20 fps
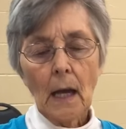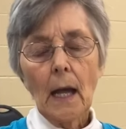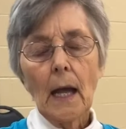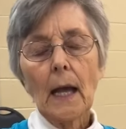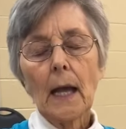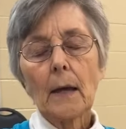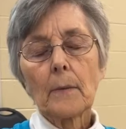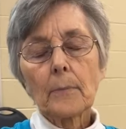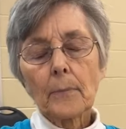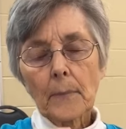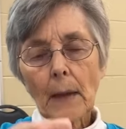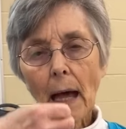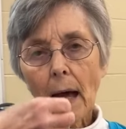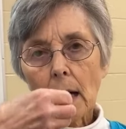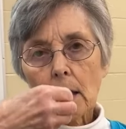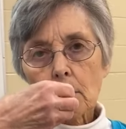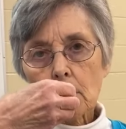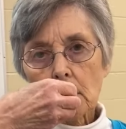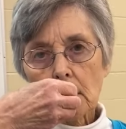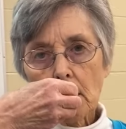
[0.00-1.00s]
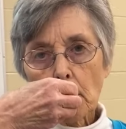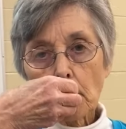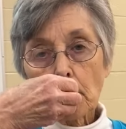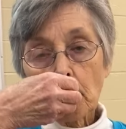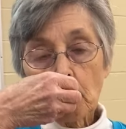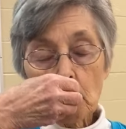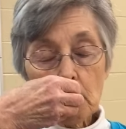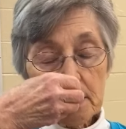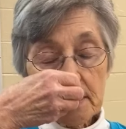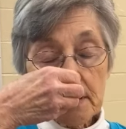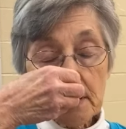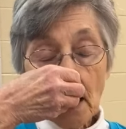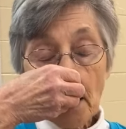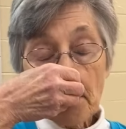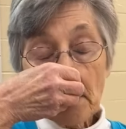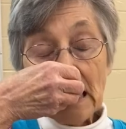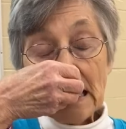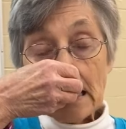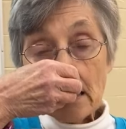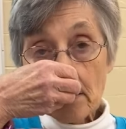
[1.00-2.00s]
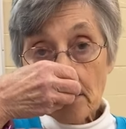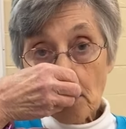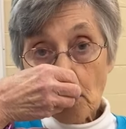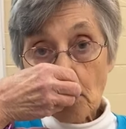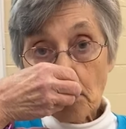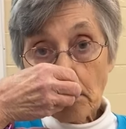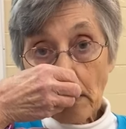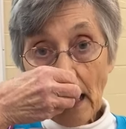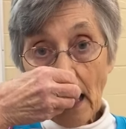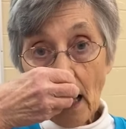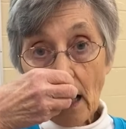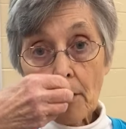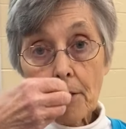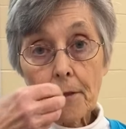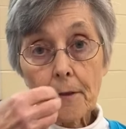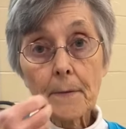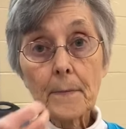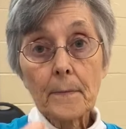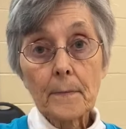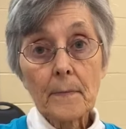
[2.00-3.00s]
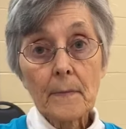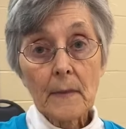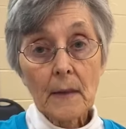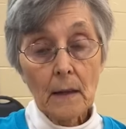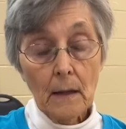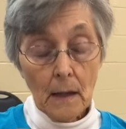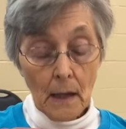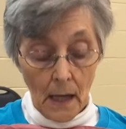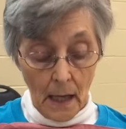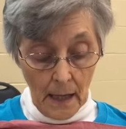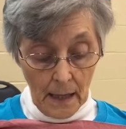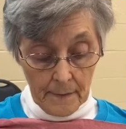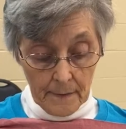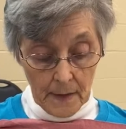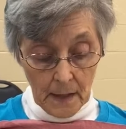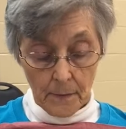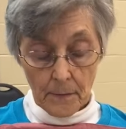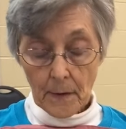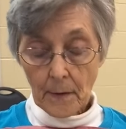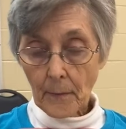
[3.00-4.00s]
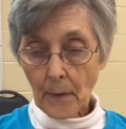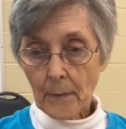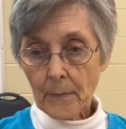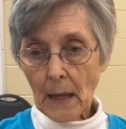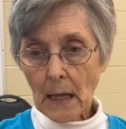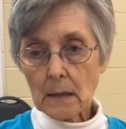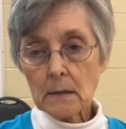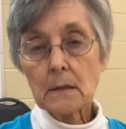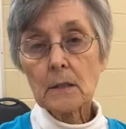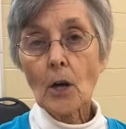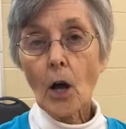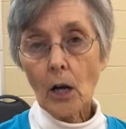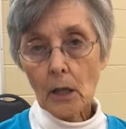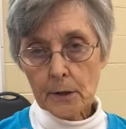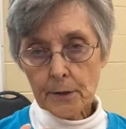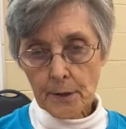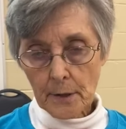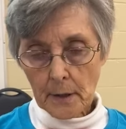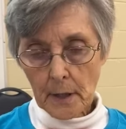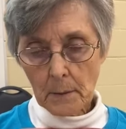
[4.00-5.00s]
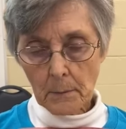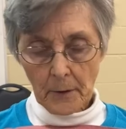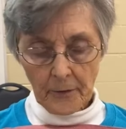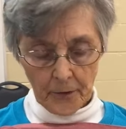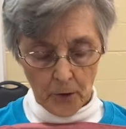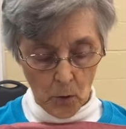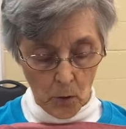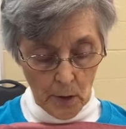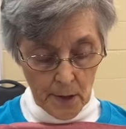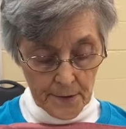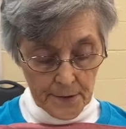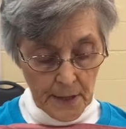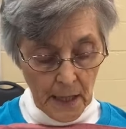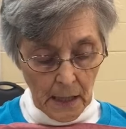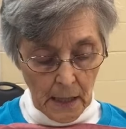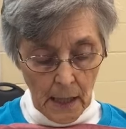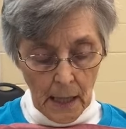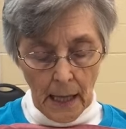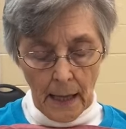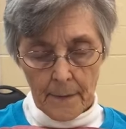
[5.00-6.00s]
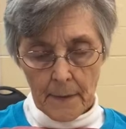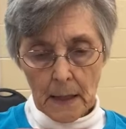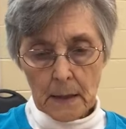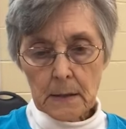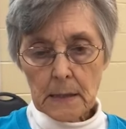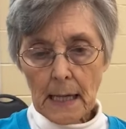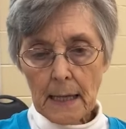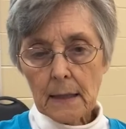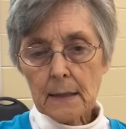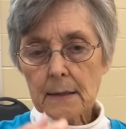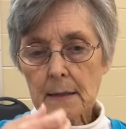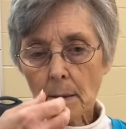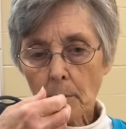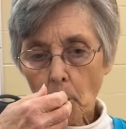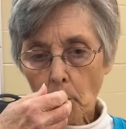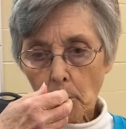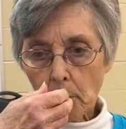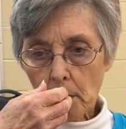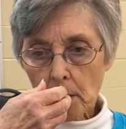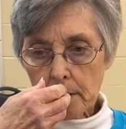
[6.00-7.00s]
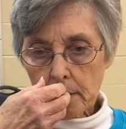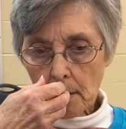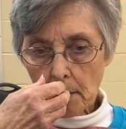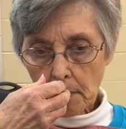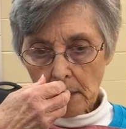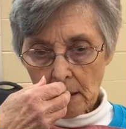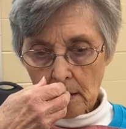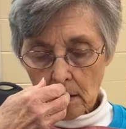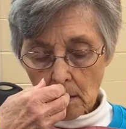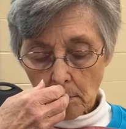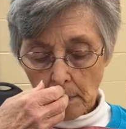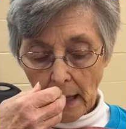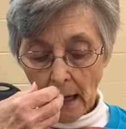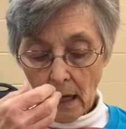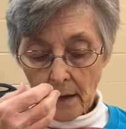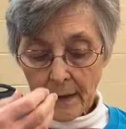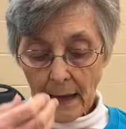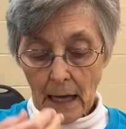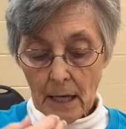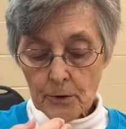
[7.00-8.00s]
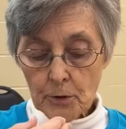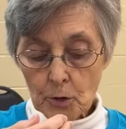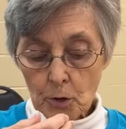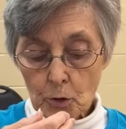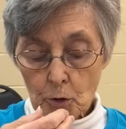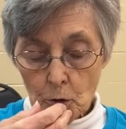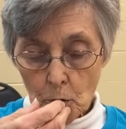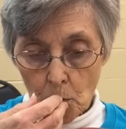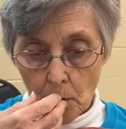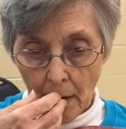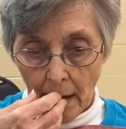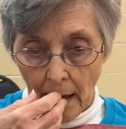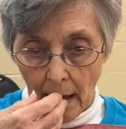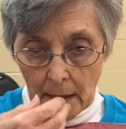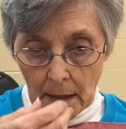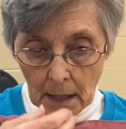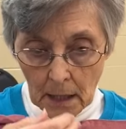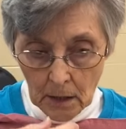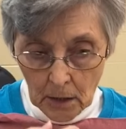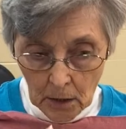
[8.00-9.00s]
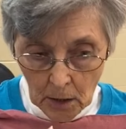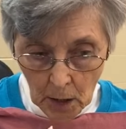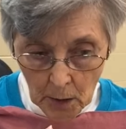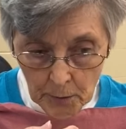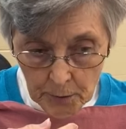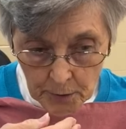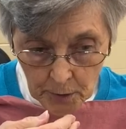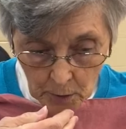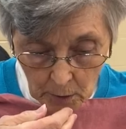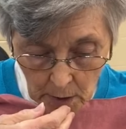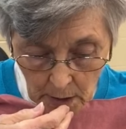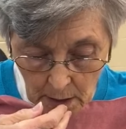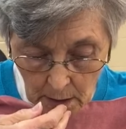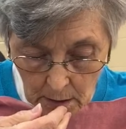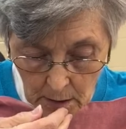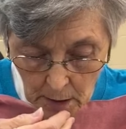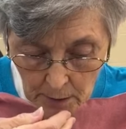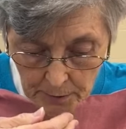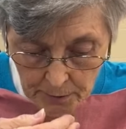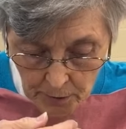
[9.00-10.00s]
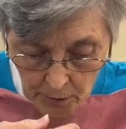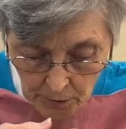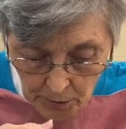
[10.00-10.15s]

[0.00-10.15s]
and actually put some in their mouth, and talk to them, of course, and then take some and put them in their mouth. As you do that, get closer and closer